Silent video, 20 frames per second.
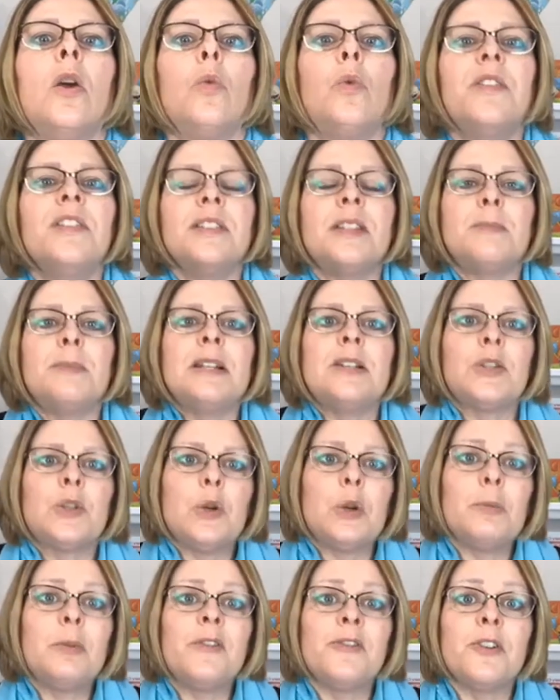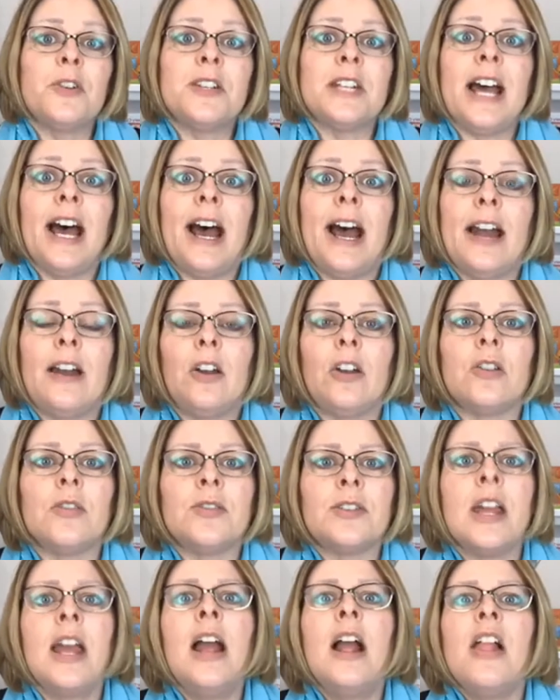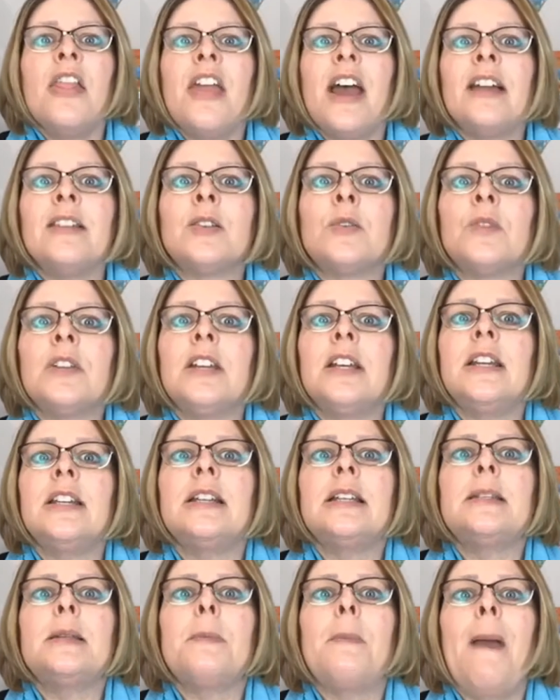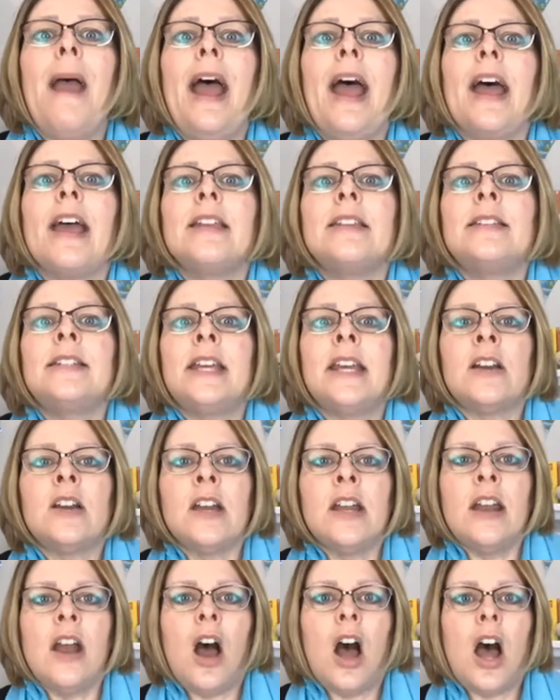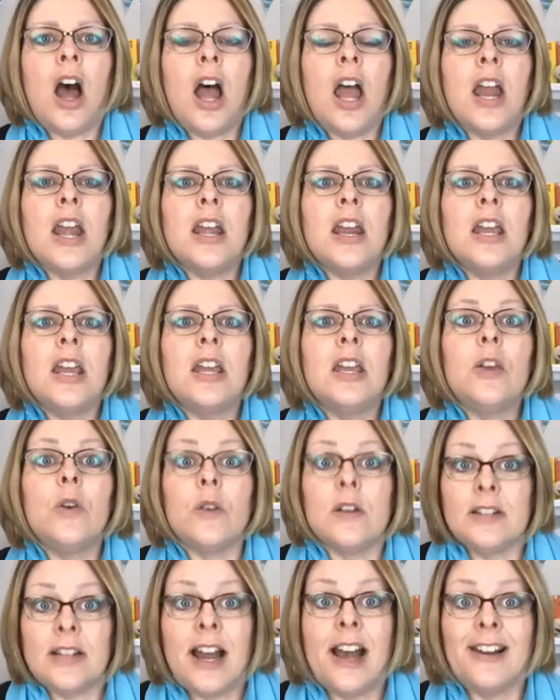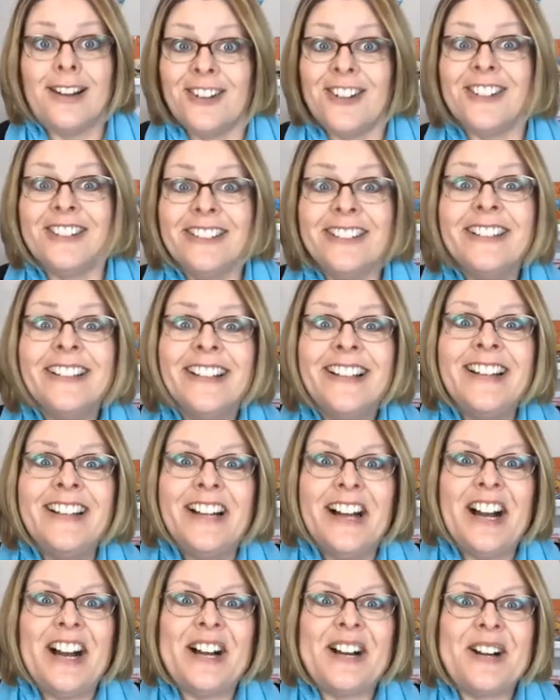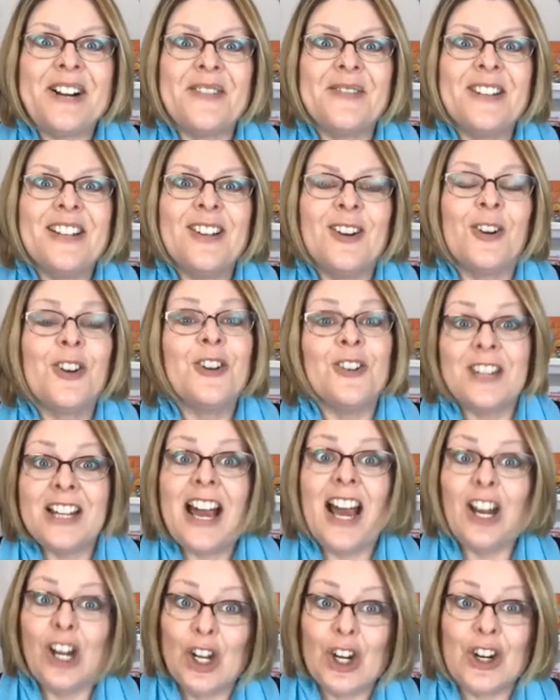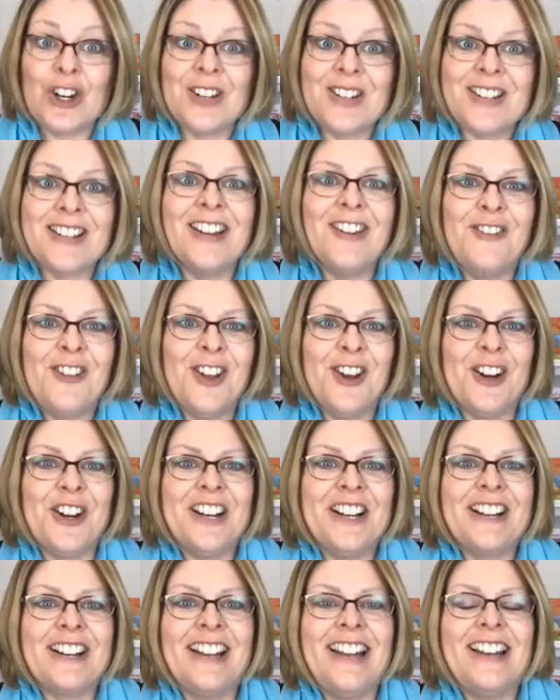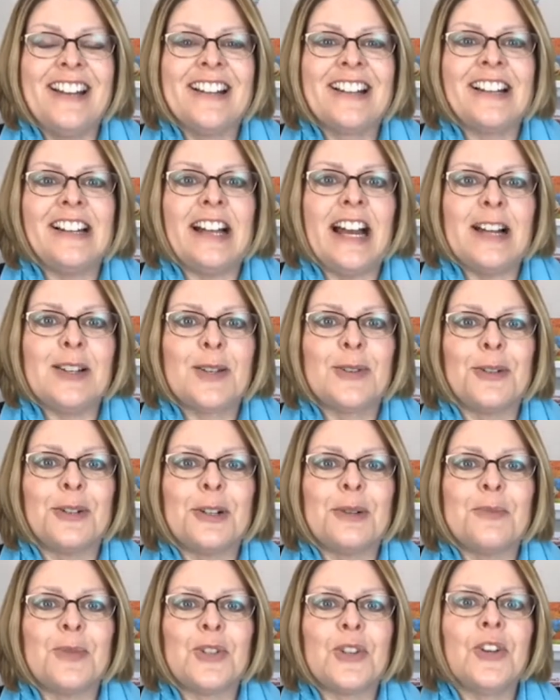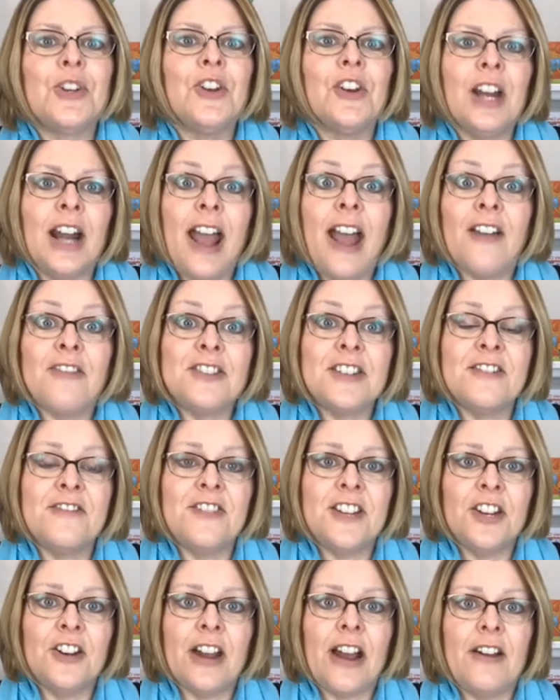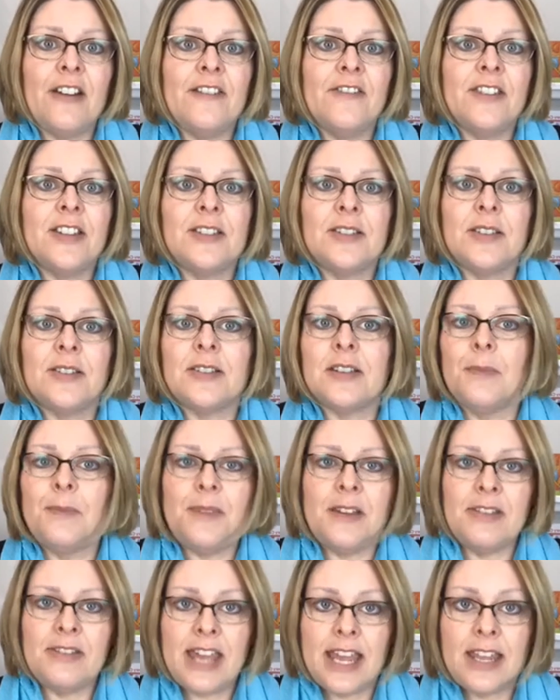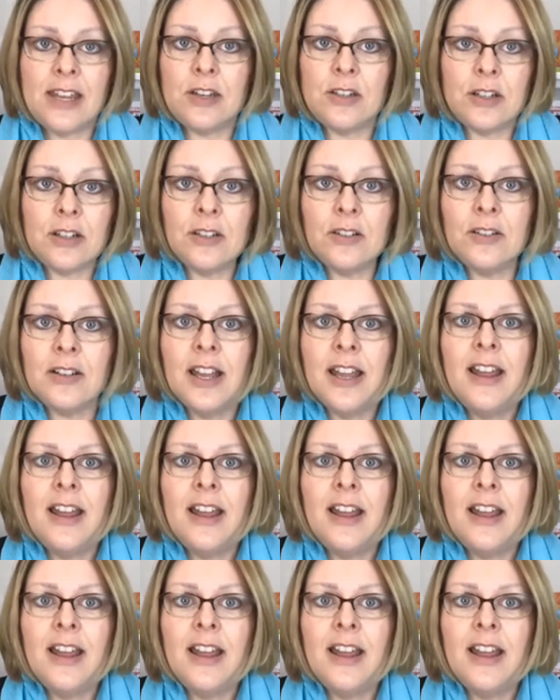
Would this be suitable for toddlers? That's really going to depend, Erin, on your toddler or your toddlers if you're in a classroom. So you're going to have to figure out if this is something they can do.